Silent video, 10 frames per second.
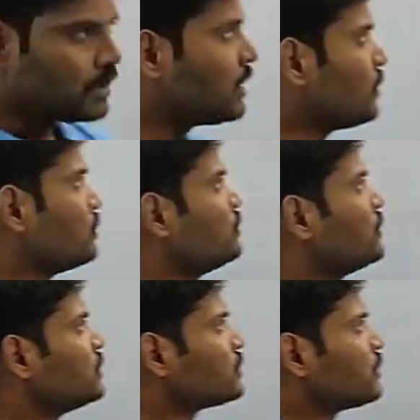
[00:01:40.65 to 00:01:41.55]

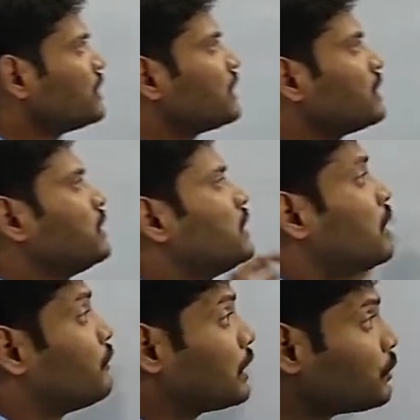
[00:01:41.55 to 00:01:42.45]
Now, so here
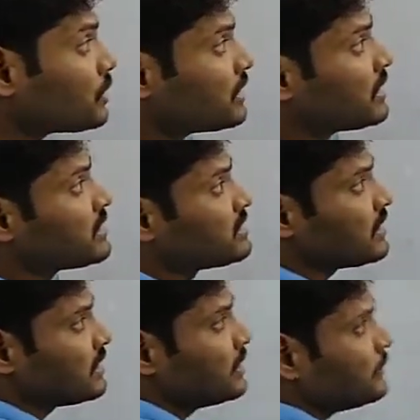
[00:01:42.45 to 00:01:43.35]
one more thing is
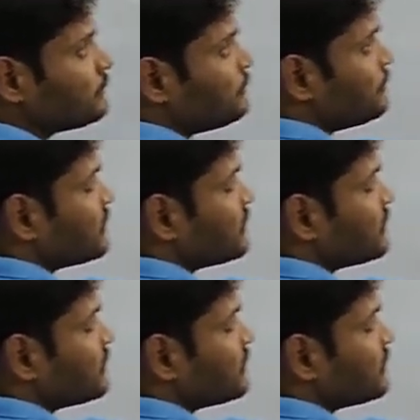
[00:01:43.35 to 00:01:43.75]
there here